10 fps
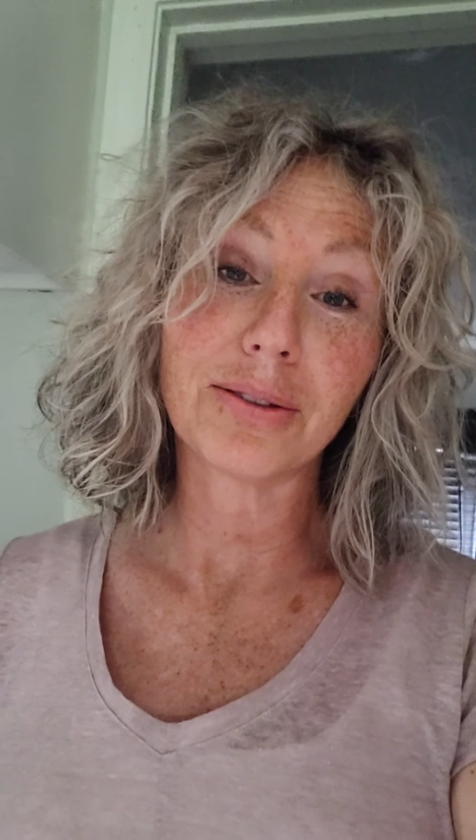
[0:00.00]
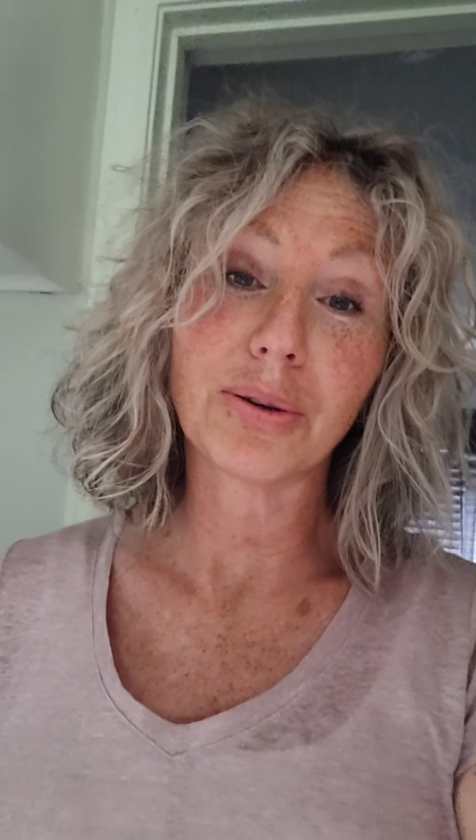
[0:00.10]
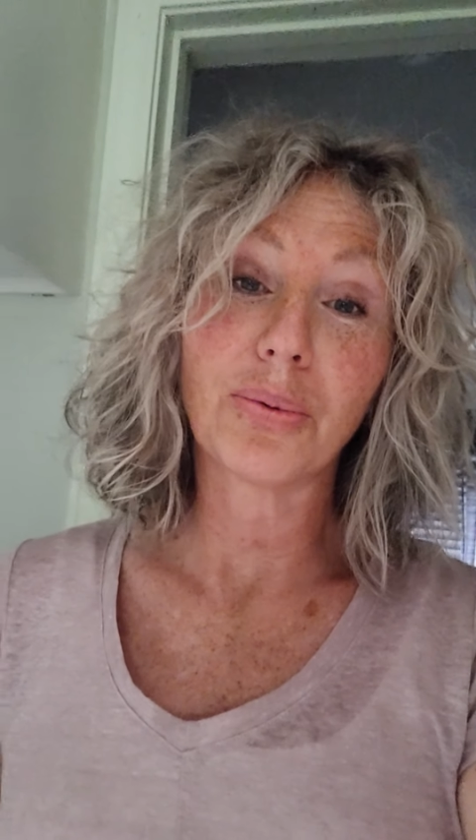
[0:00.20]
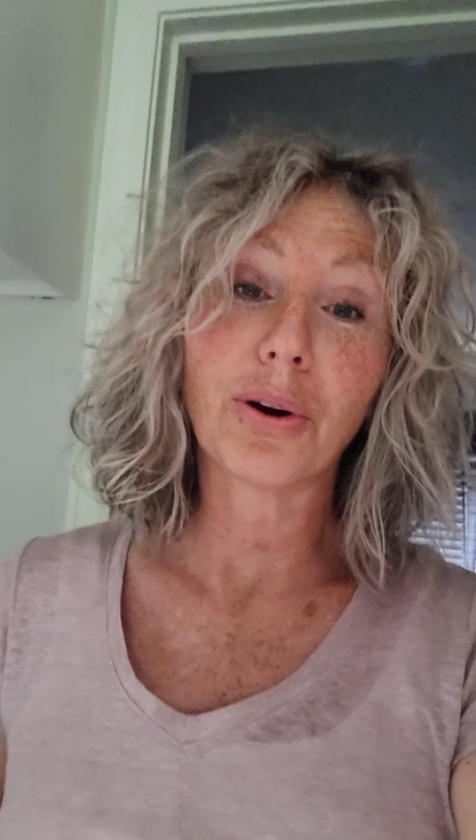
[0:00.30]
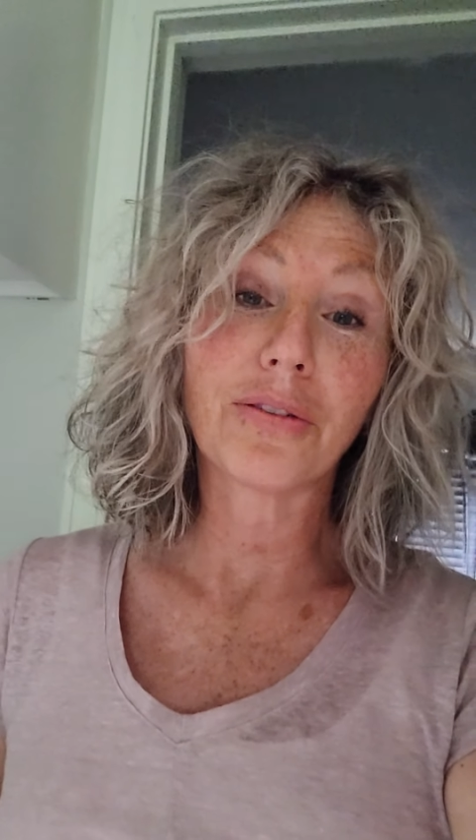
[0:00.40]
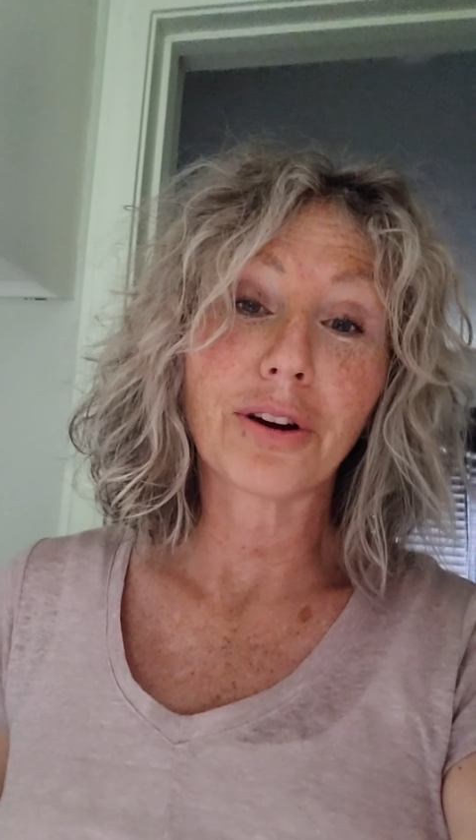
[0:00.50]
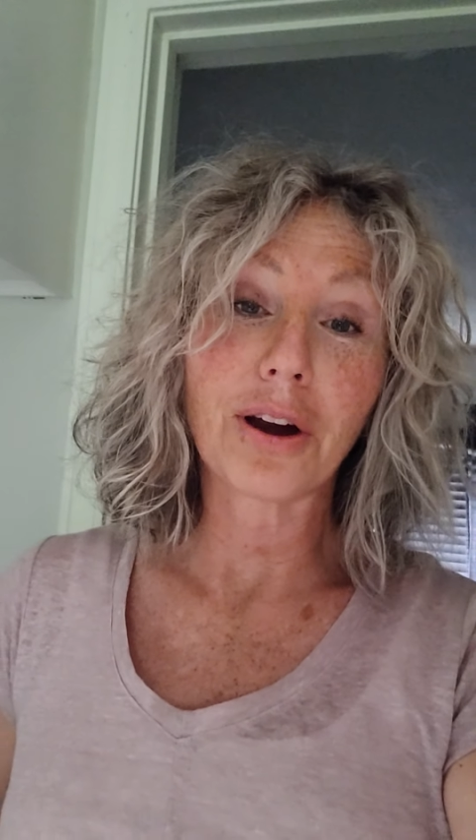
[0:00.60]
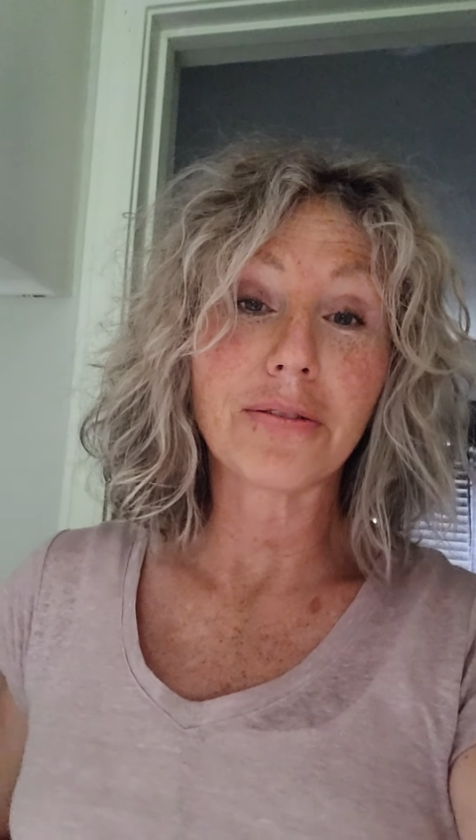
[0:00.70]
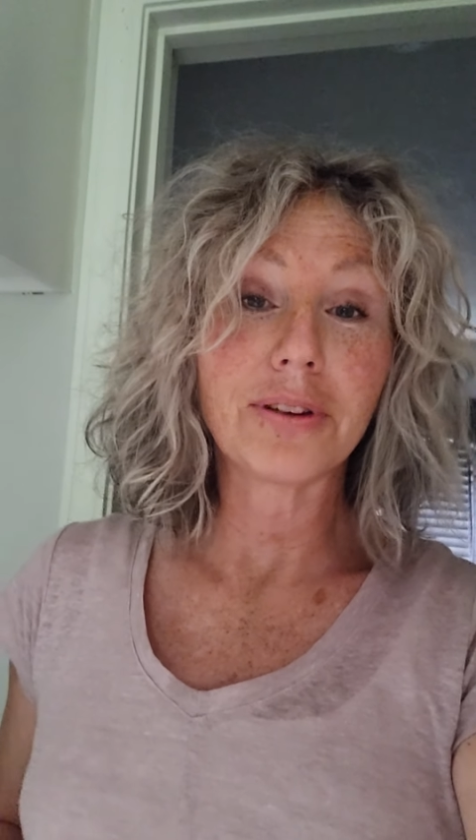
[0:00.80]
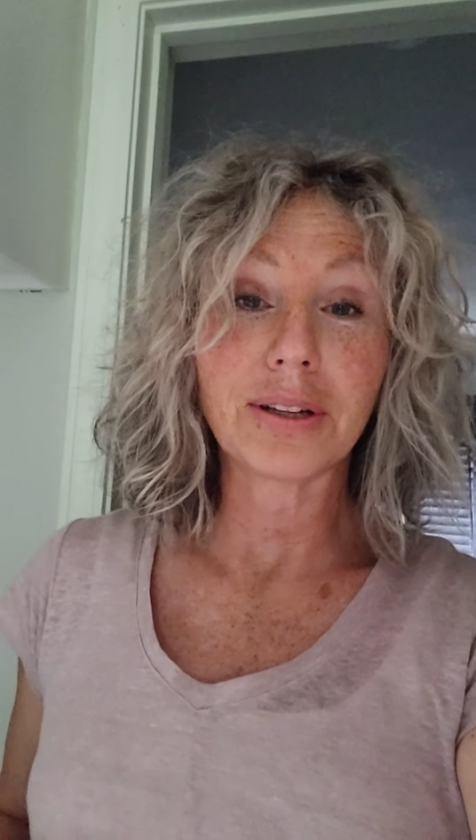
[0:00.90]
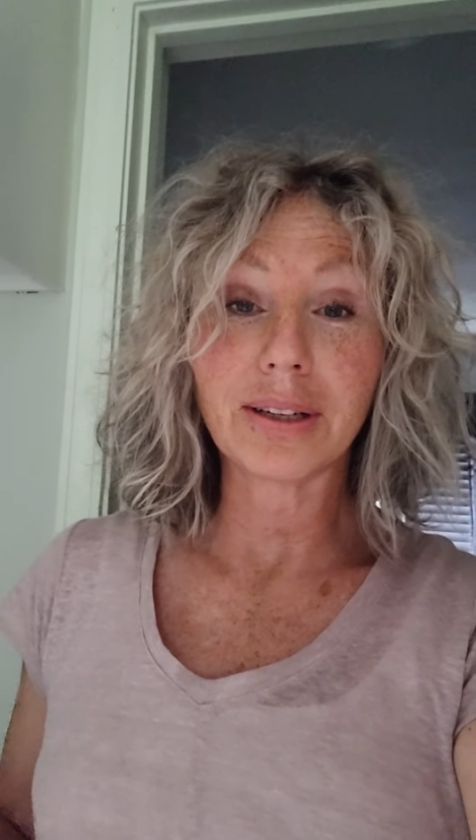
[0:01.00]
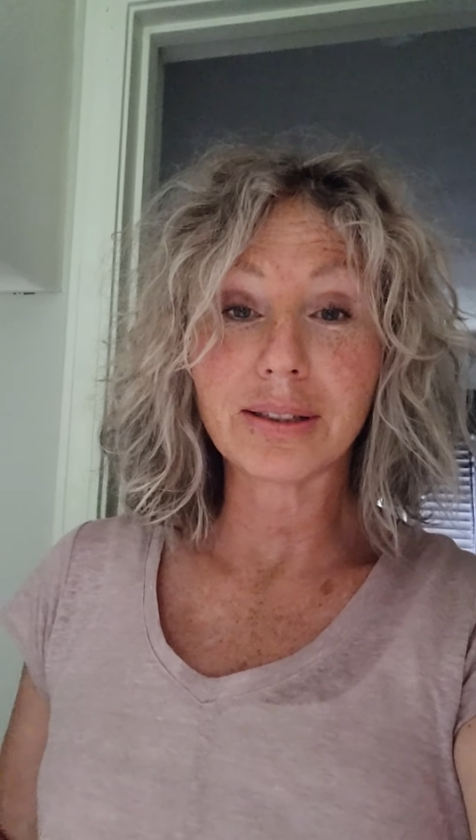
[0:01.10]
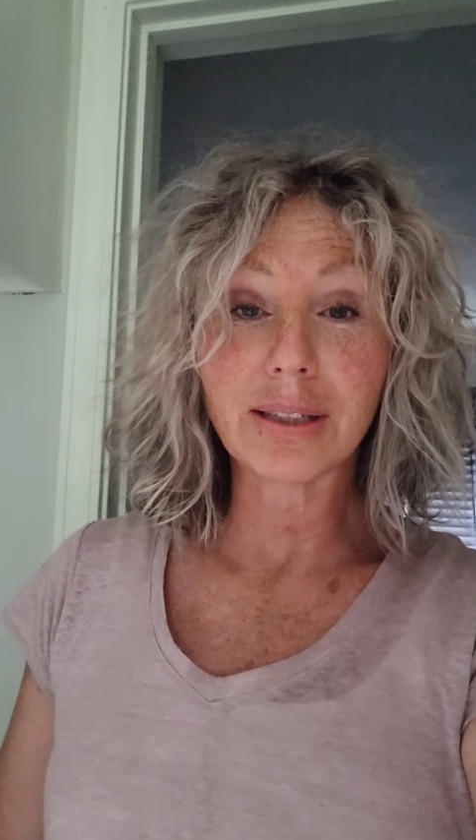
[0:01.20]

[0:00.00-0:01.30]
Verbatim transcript: there's a war for our feelings.